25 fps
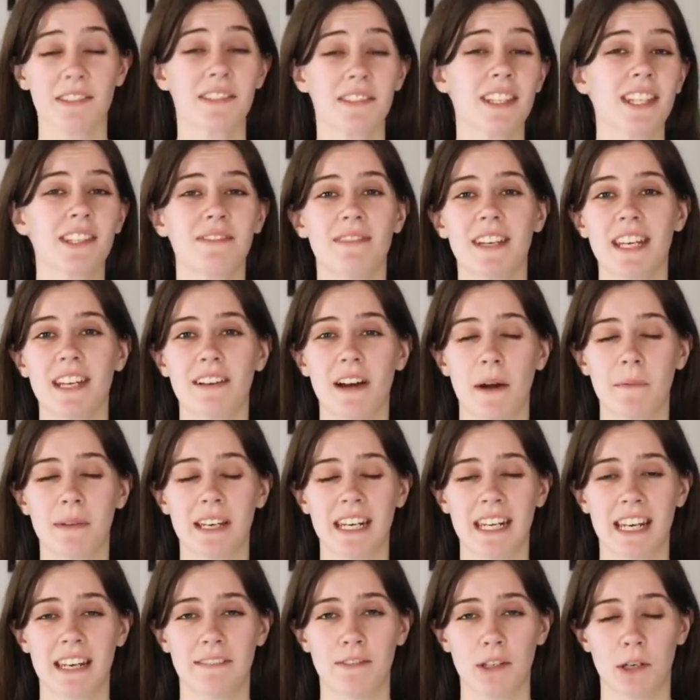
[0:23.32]
So in this video, I'm
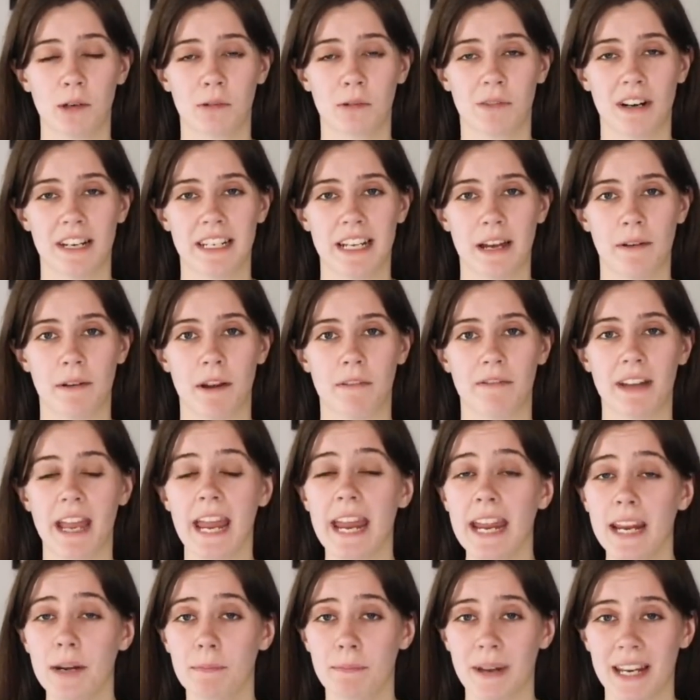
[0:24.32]
going to give you a rundown of
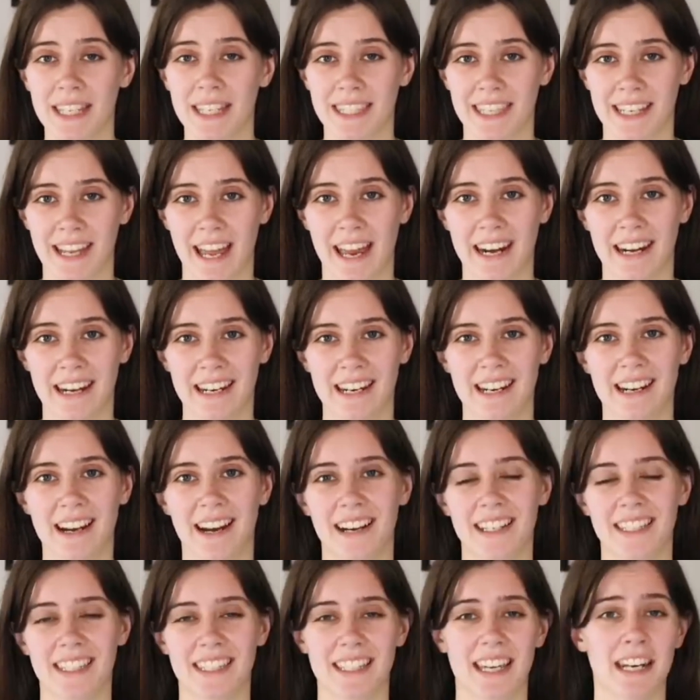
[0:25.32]
8 basic editing
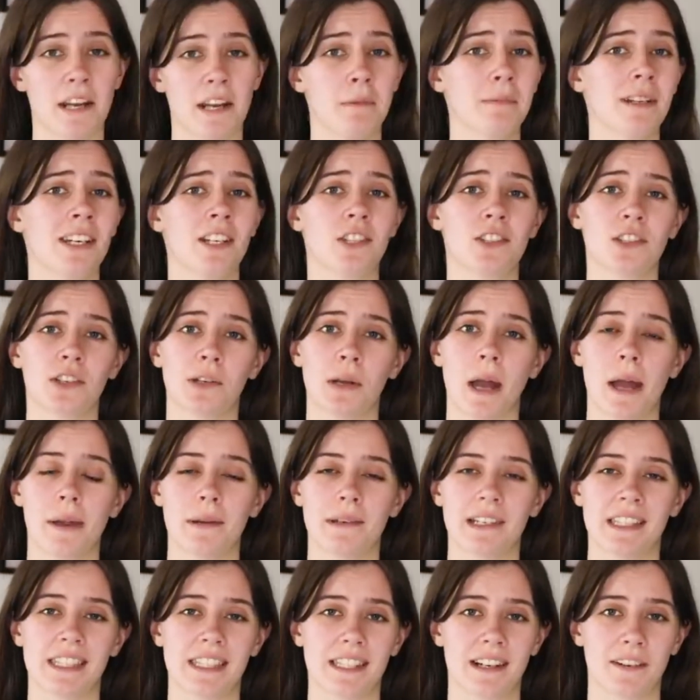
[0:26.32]
cuts, and I'm going to show you how
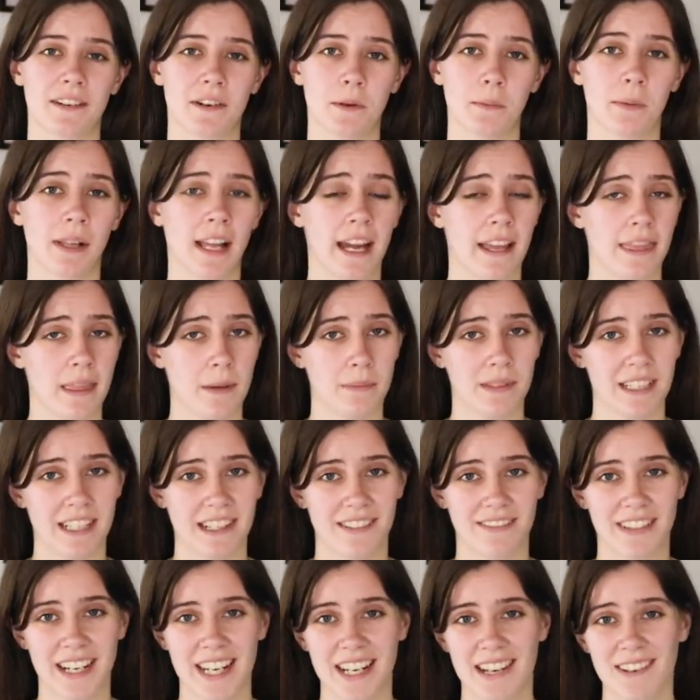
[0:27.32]
you can start applying them to
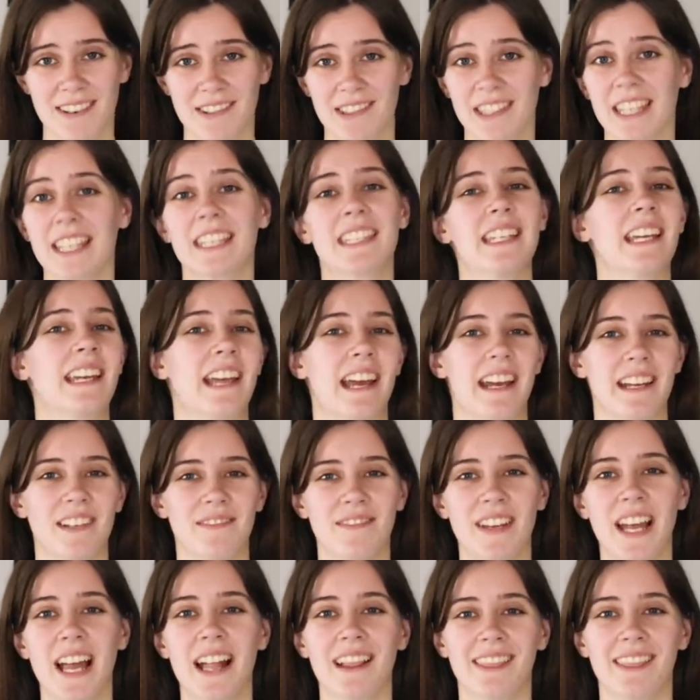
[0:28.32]
your video today.
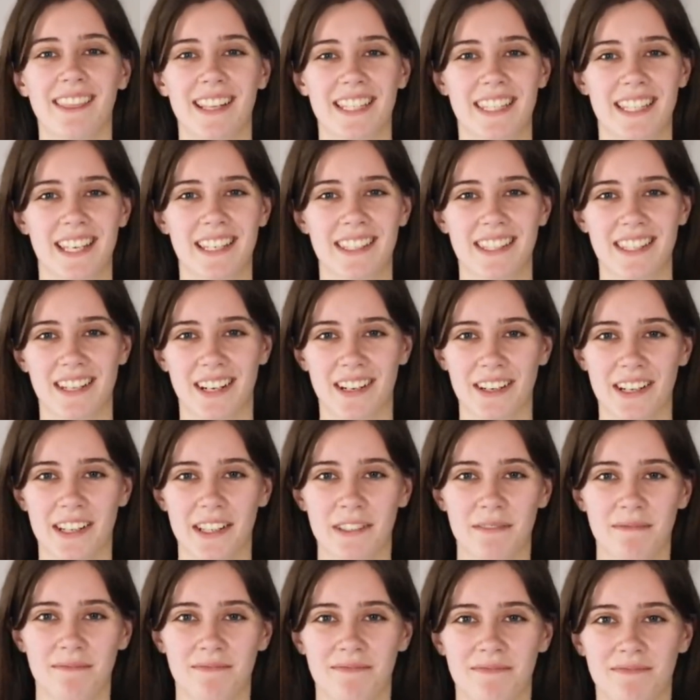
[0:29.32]
Let's get
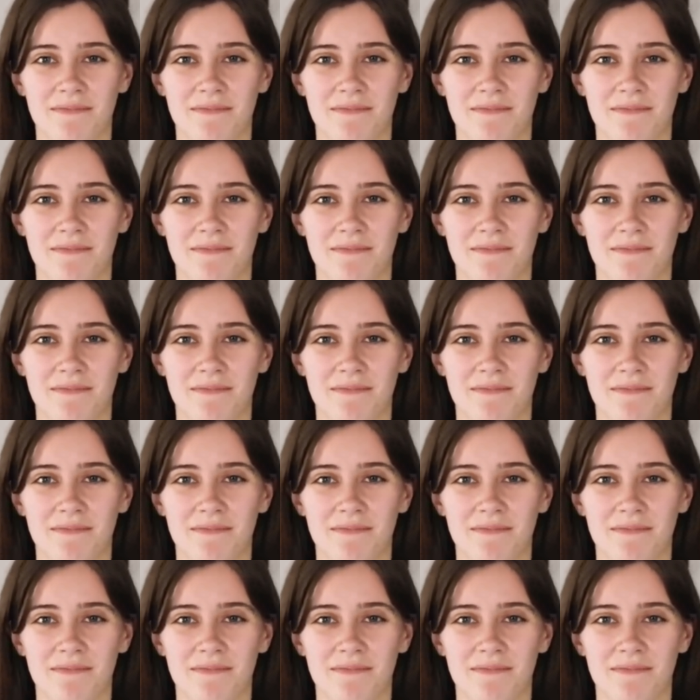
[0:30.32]
started.